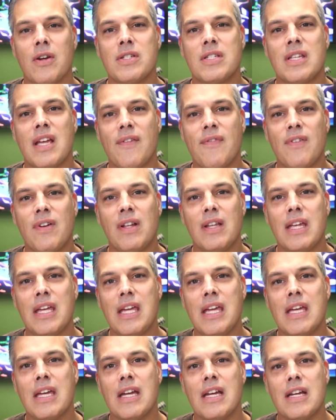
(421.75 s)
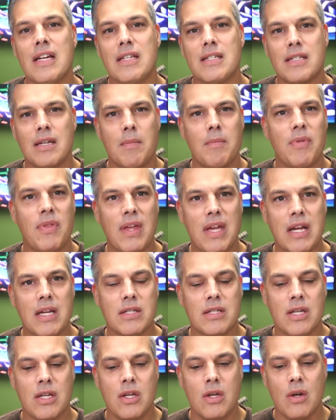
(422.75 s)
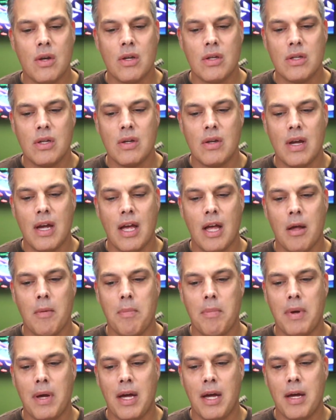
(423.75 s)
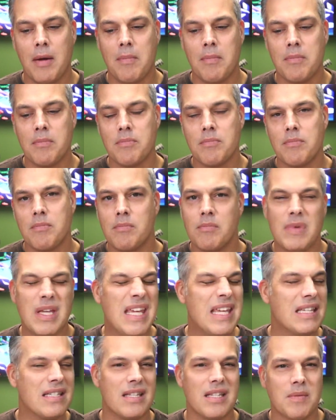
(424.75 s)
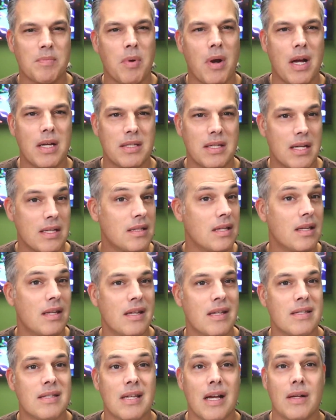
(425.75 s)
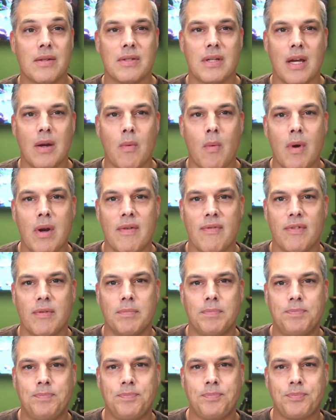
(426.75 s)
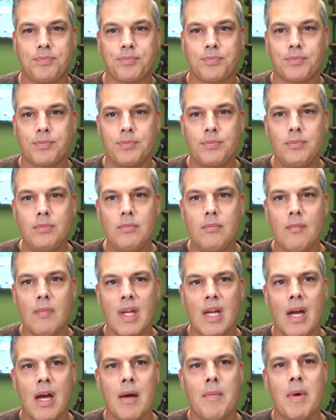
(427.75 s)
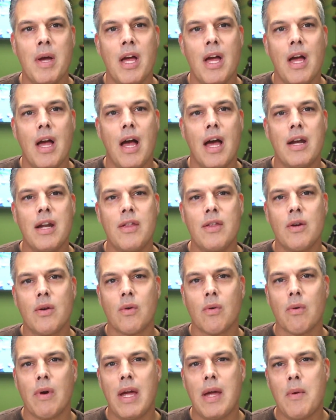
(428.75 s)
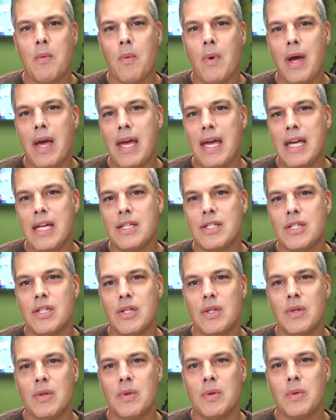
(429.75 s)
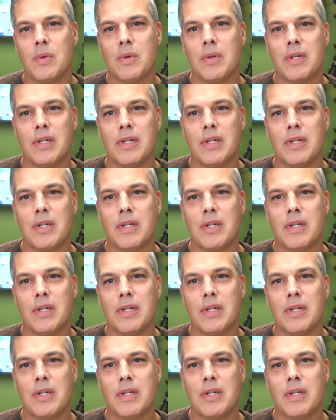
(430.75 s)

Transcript: definitely some things that you can do to help ease this process, and this sounds like one of them. Another great way to